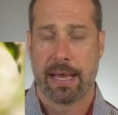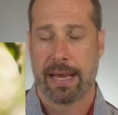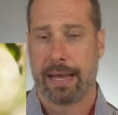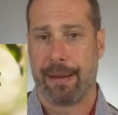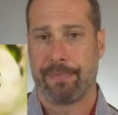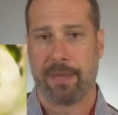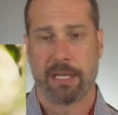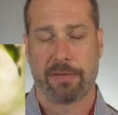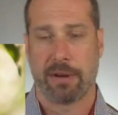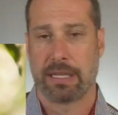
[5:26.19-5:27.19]
Um,
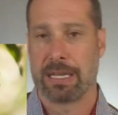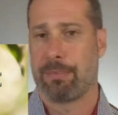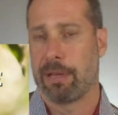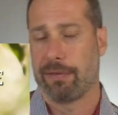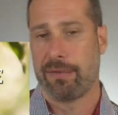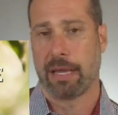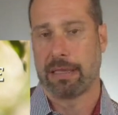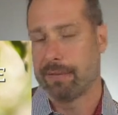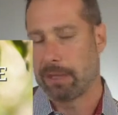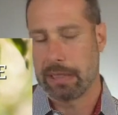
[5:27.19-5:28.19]
it's very simple. If,
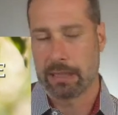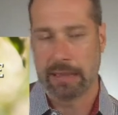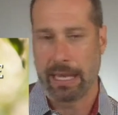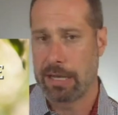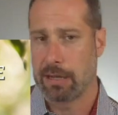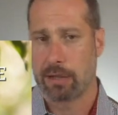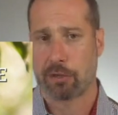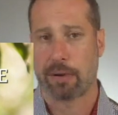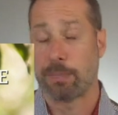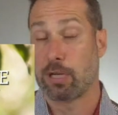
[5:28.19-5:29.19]
I'll leave a, a link in the
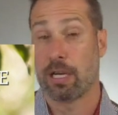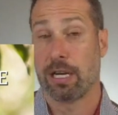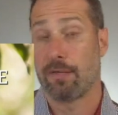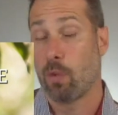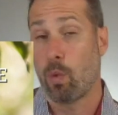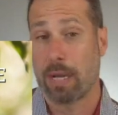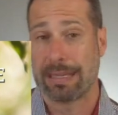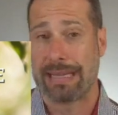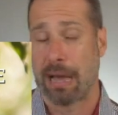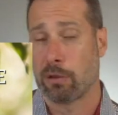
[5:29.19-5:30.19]
description, and if you want
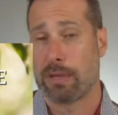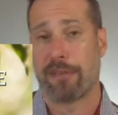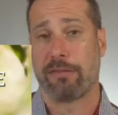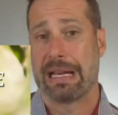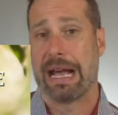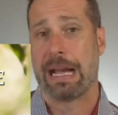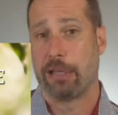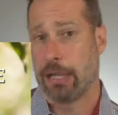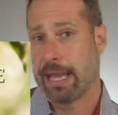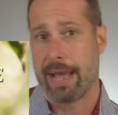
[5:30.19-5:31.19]
to download that free
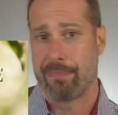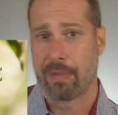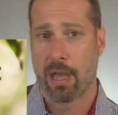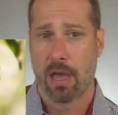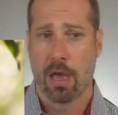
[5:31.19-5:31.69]
guide, you can.